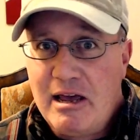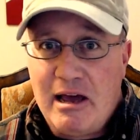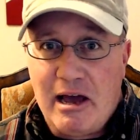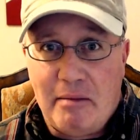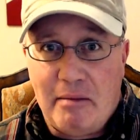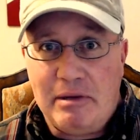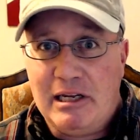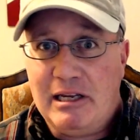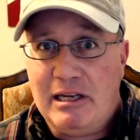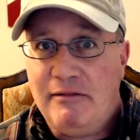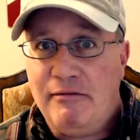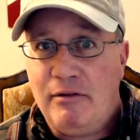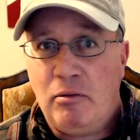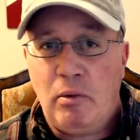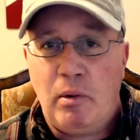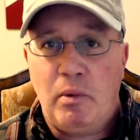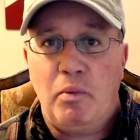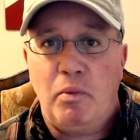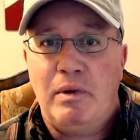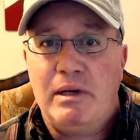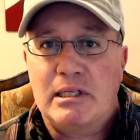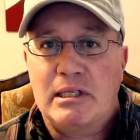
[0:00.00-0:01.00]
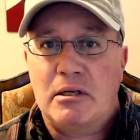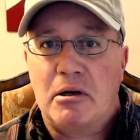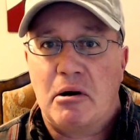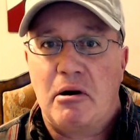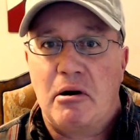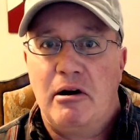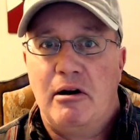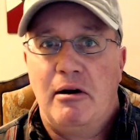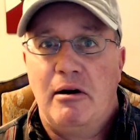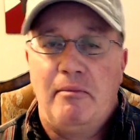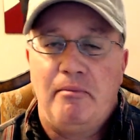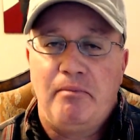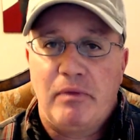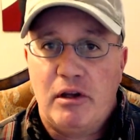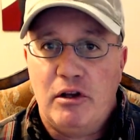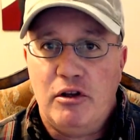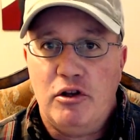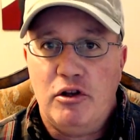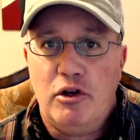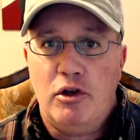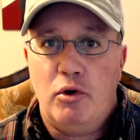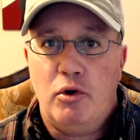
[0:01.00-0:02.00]
I mean, even when we start
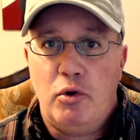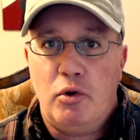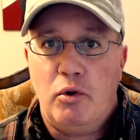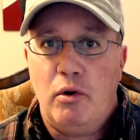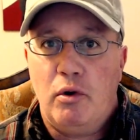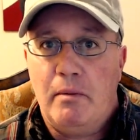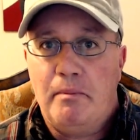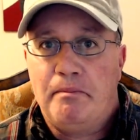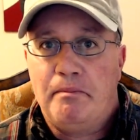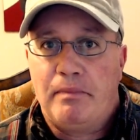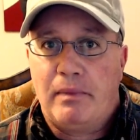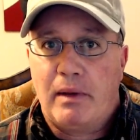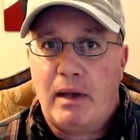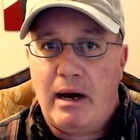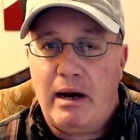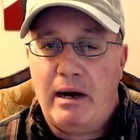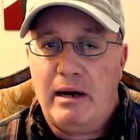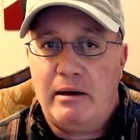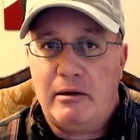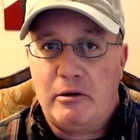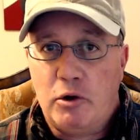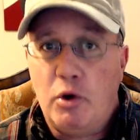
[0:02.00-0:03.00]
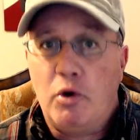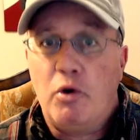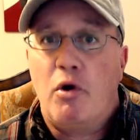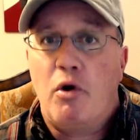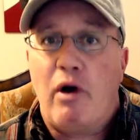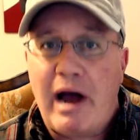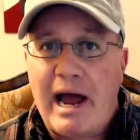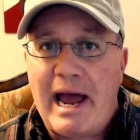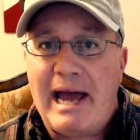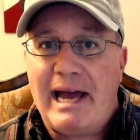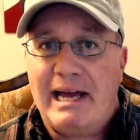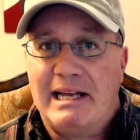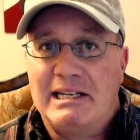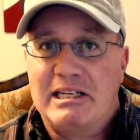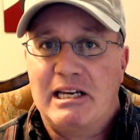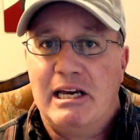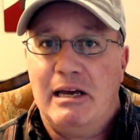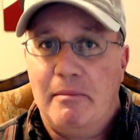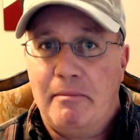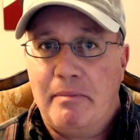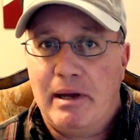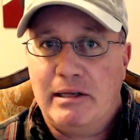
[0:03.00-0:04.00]
new uh, Google Ads
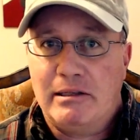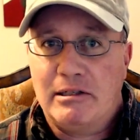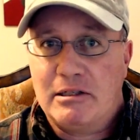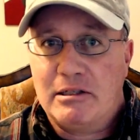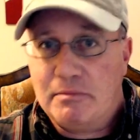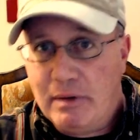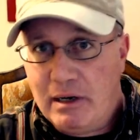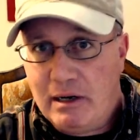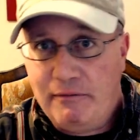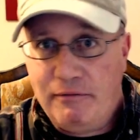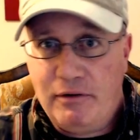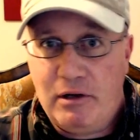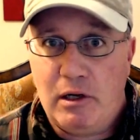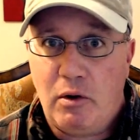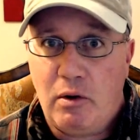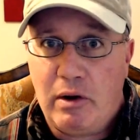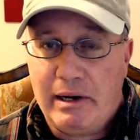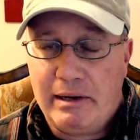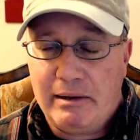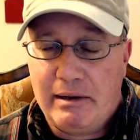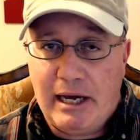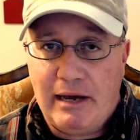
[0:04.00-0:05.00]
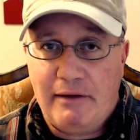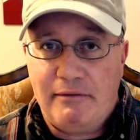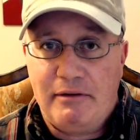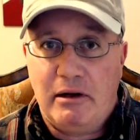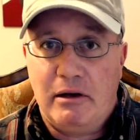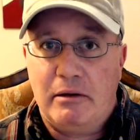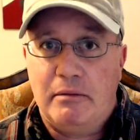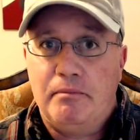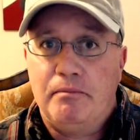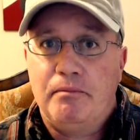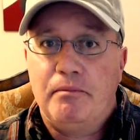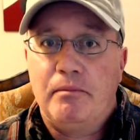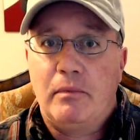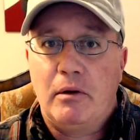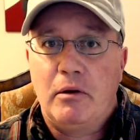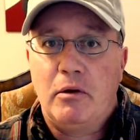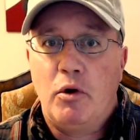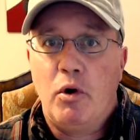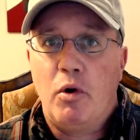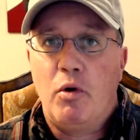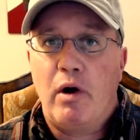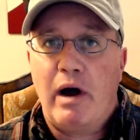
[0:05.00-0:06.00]
campaigns, as many of you know, I have a
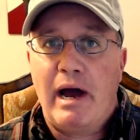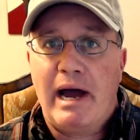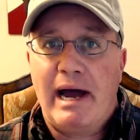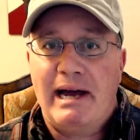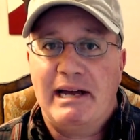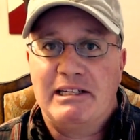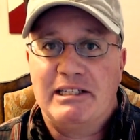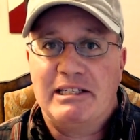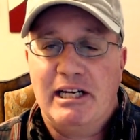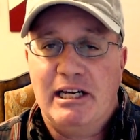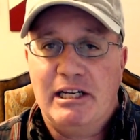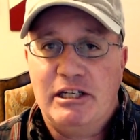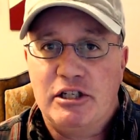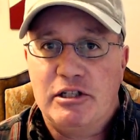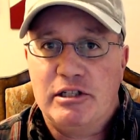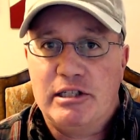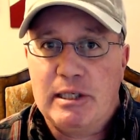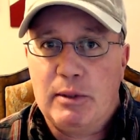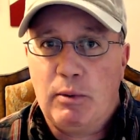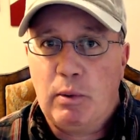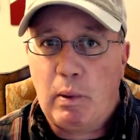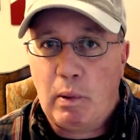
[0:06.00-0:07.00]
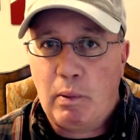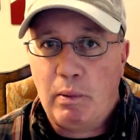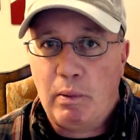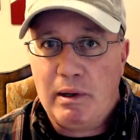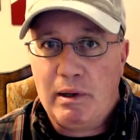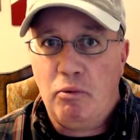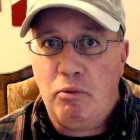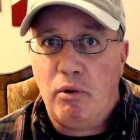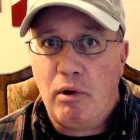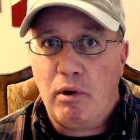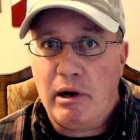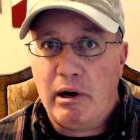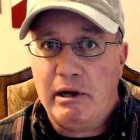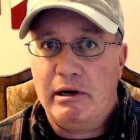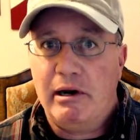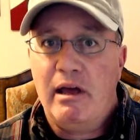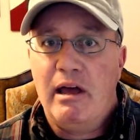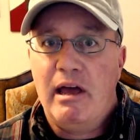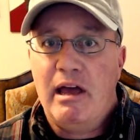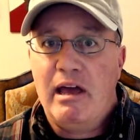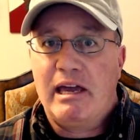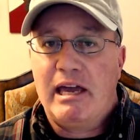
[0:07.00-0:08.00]
Google Ads agency where we
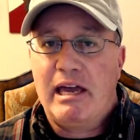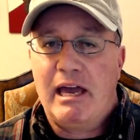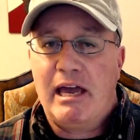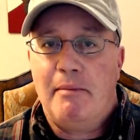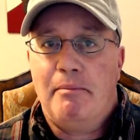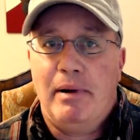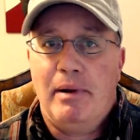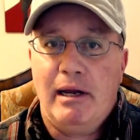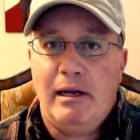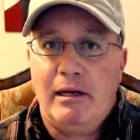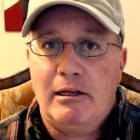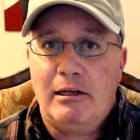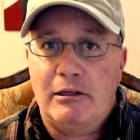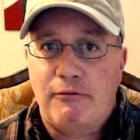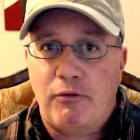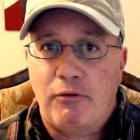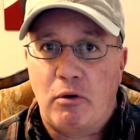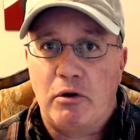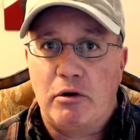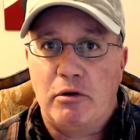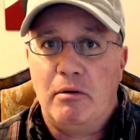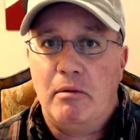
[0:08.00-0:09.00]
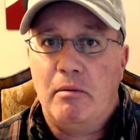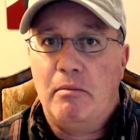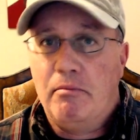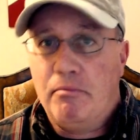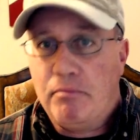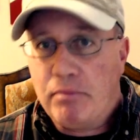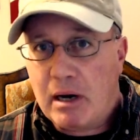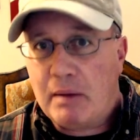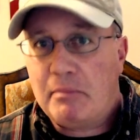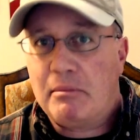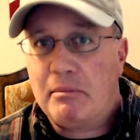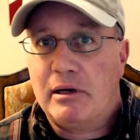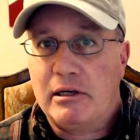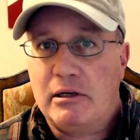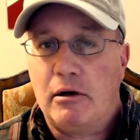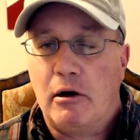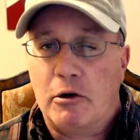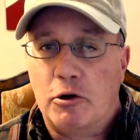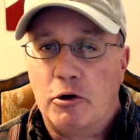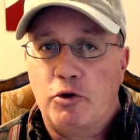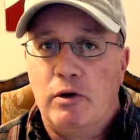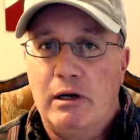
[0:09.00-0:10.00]
run campaigns for predominantly
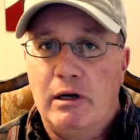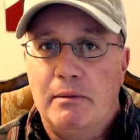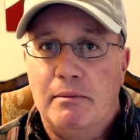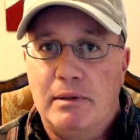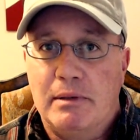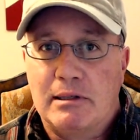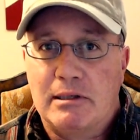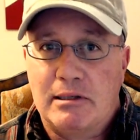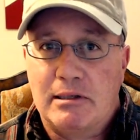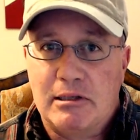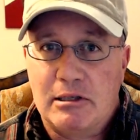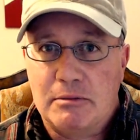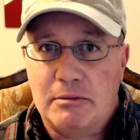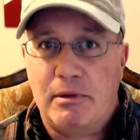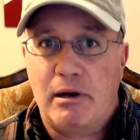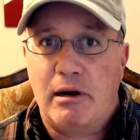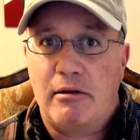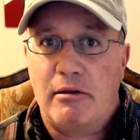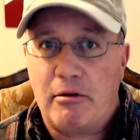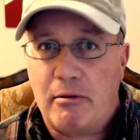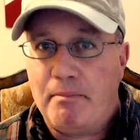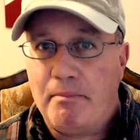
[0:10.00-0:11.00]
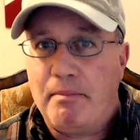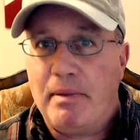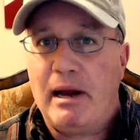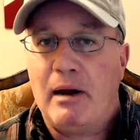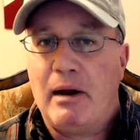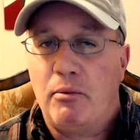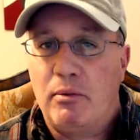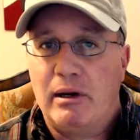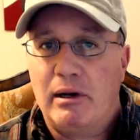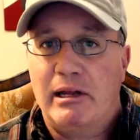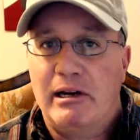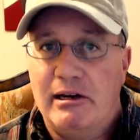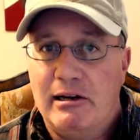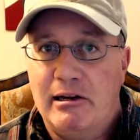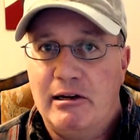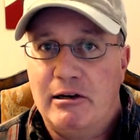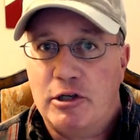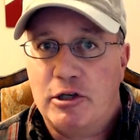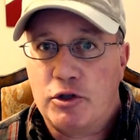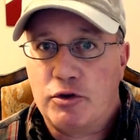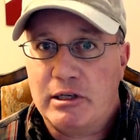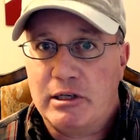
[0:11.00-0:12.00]
dog training businesses, but other pet related
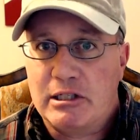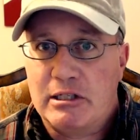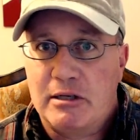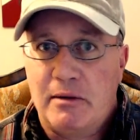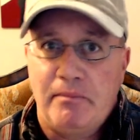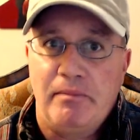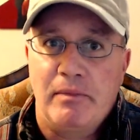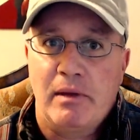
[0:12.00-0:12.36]
industries.